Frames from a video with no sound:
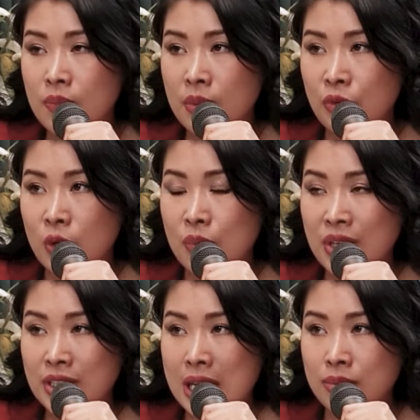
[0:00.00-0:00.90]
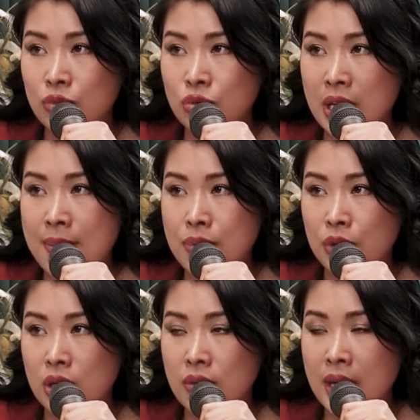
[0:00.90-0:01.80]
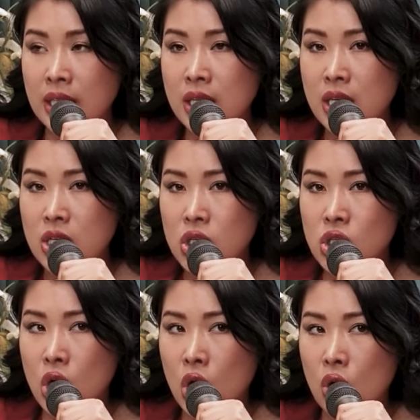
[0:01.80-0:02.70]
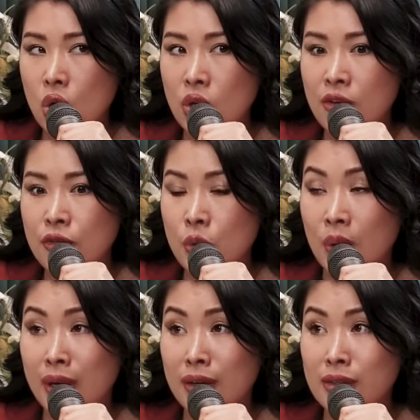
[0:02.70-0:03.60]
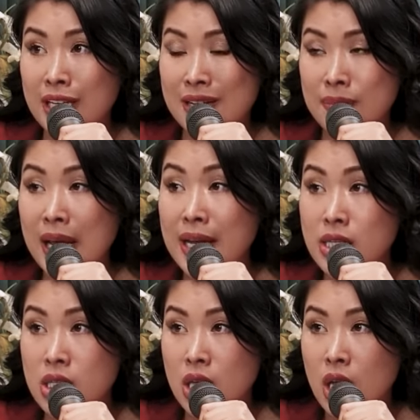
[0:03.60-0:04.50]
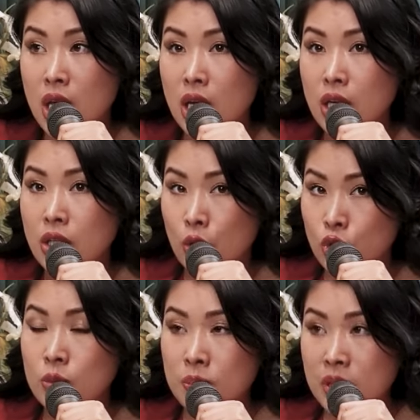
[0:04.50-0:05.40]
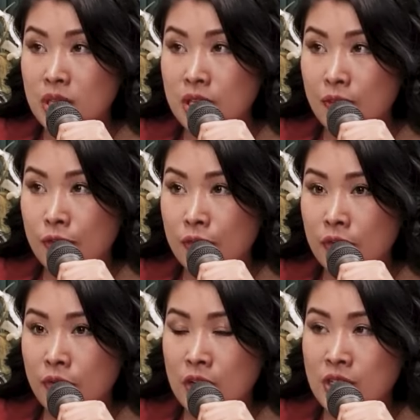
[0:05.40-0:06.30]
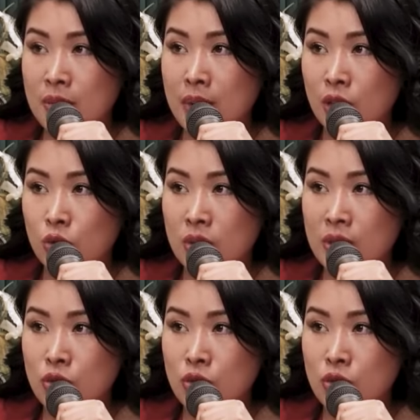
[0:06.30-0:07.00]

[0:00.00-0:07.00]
before you bring shame to the emperor. Right. So if you are second place, you should be the first amount to commit